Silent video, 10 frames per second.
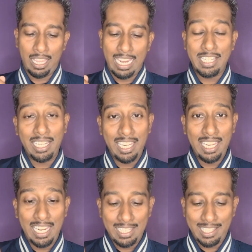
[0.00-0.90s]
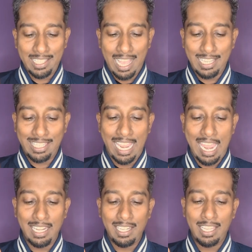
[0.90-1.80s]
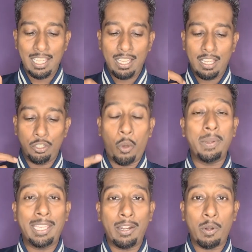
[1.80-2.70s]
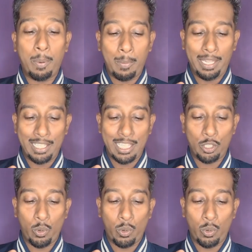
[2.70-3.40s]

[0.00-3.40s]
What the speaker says: Italy is at 10, Dominican Republic is at